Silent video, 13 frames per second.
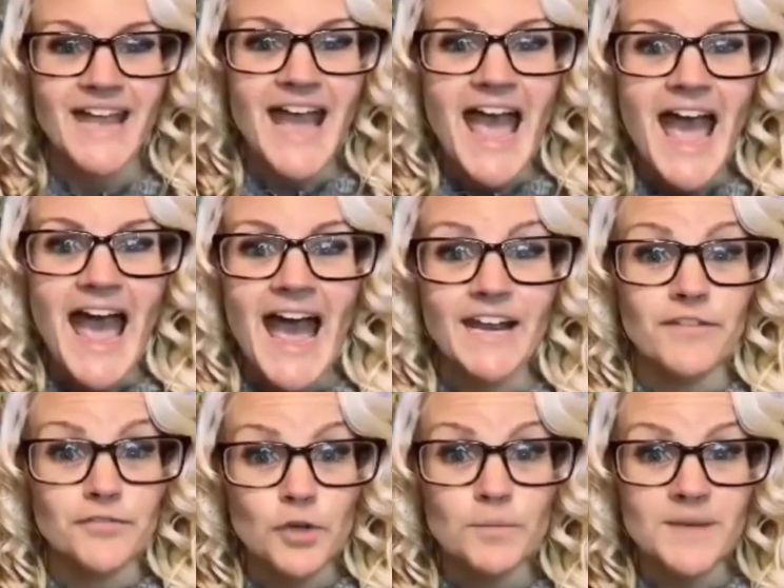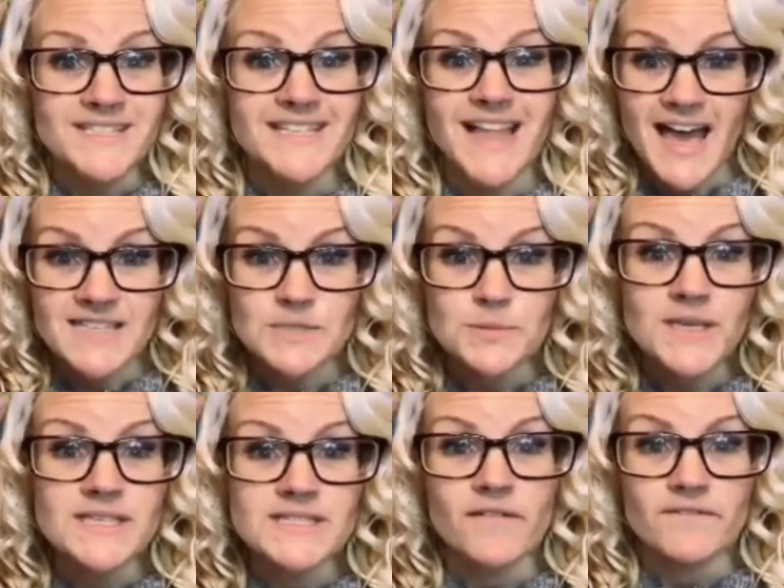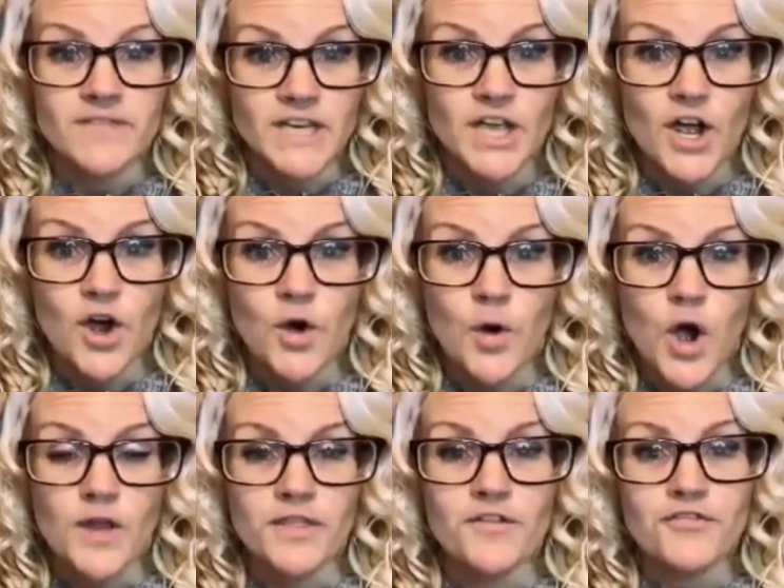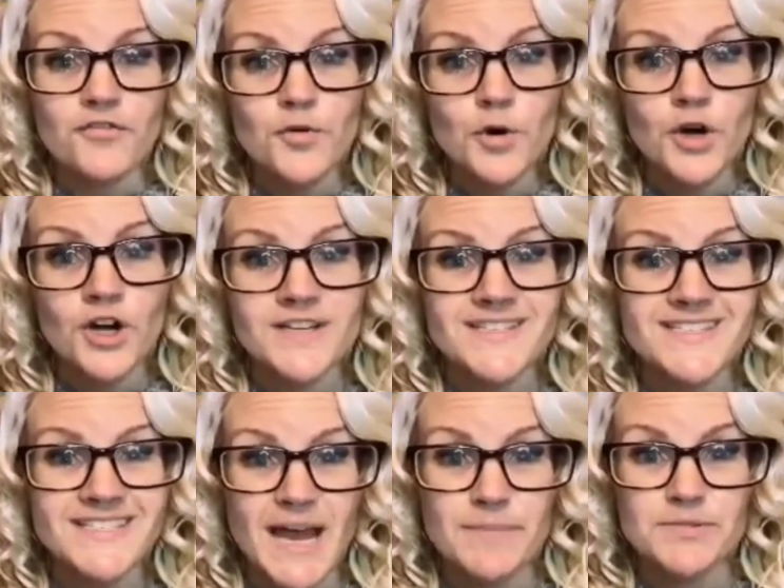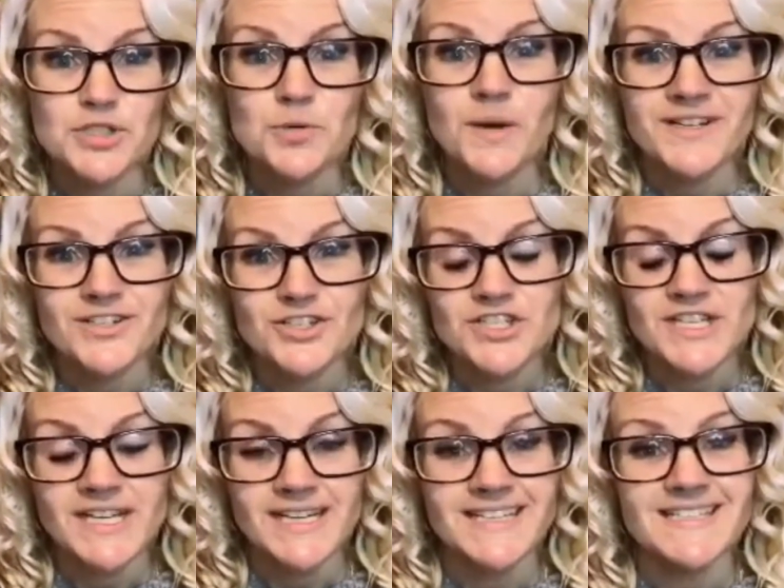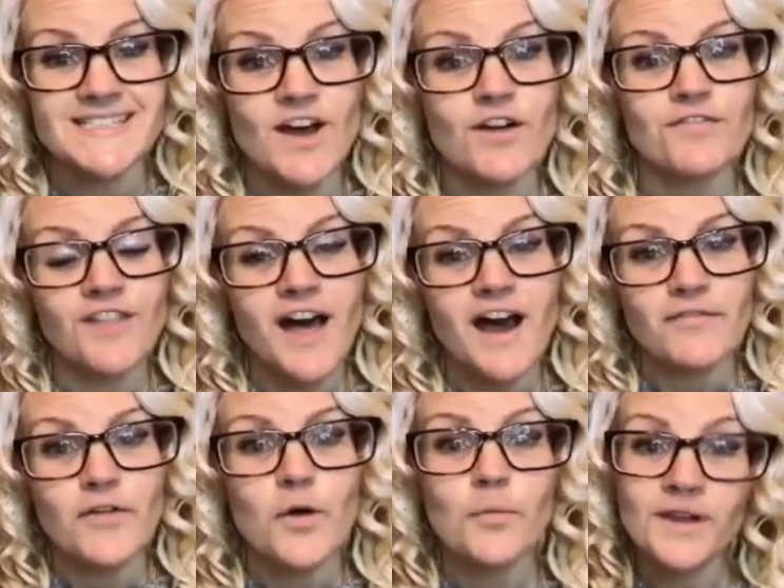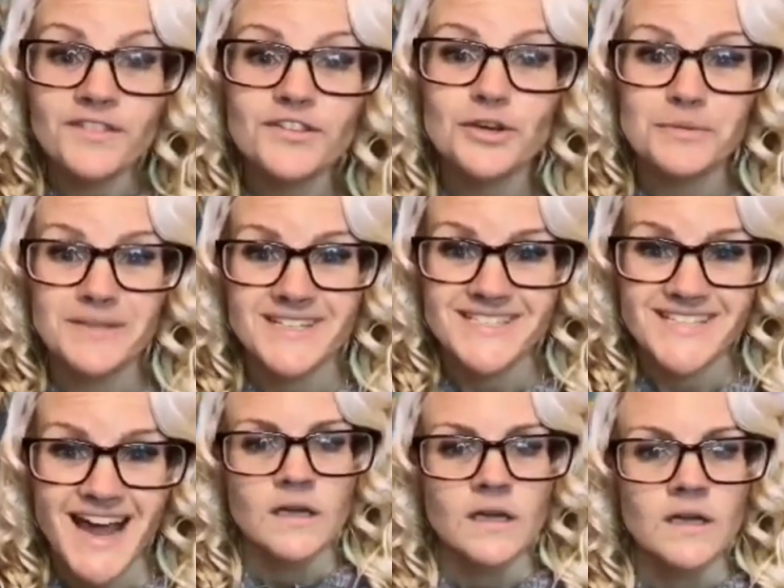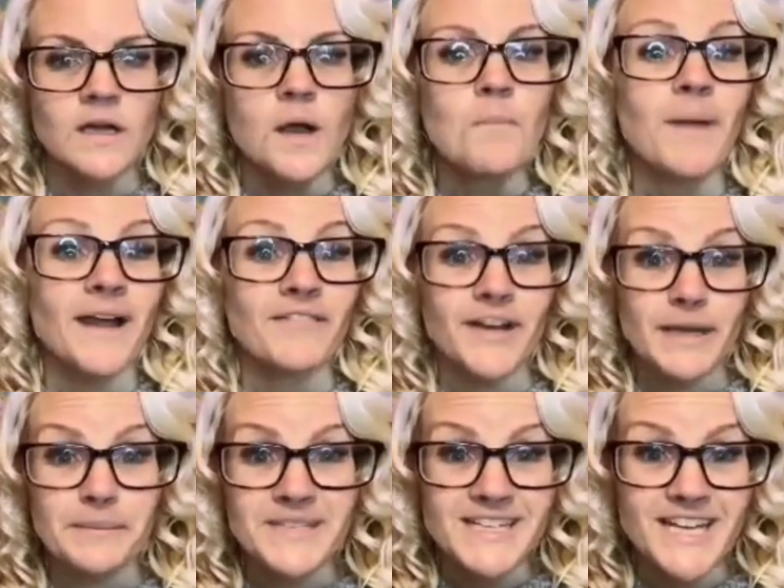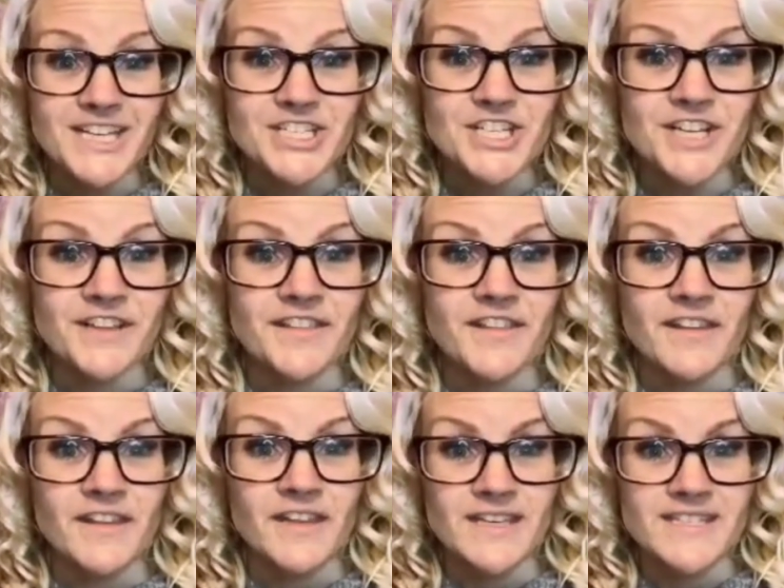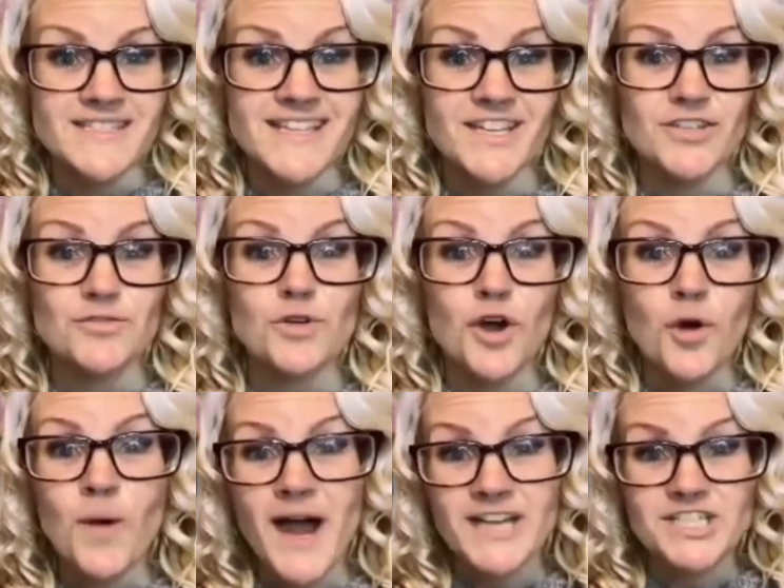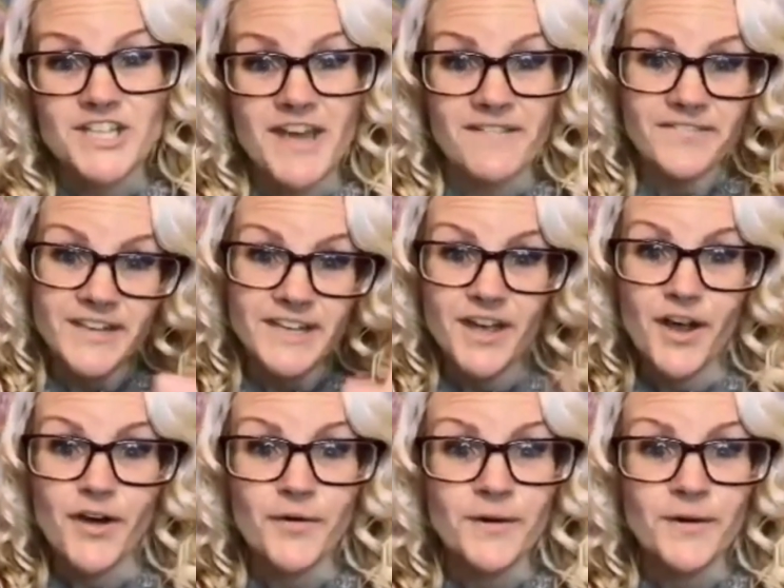And if you missed last week's video on the 4 steps to understanding self-love with human design, my recommendation is that you go watch that video.